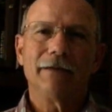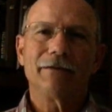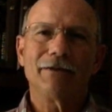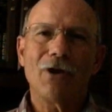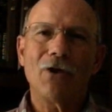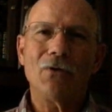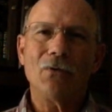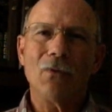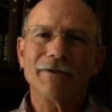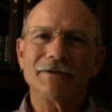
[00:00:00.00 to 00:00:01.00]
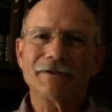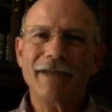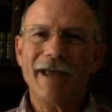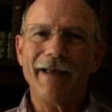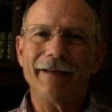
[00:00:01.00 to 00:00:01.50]
to know what to
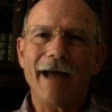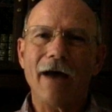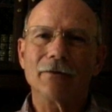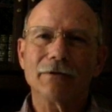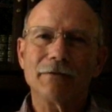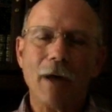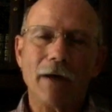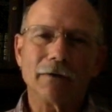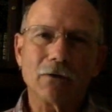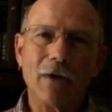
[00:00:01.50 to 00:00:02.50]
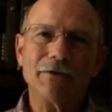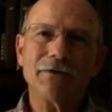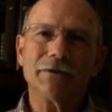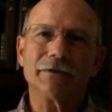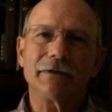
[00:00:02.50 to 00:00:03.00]
say and how to respond to
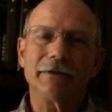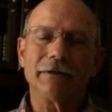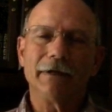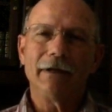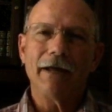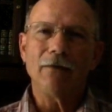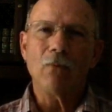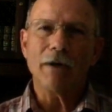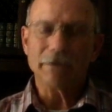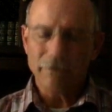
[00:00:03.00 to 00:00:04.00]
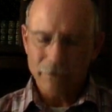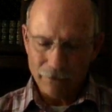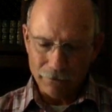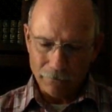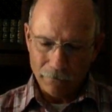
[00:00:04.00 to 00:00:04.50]
questions and what to
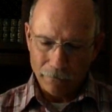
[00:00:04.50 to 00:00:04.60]
do."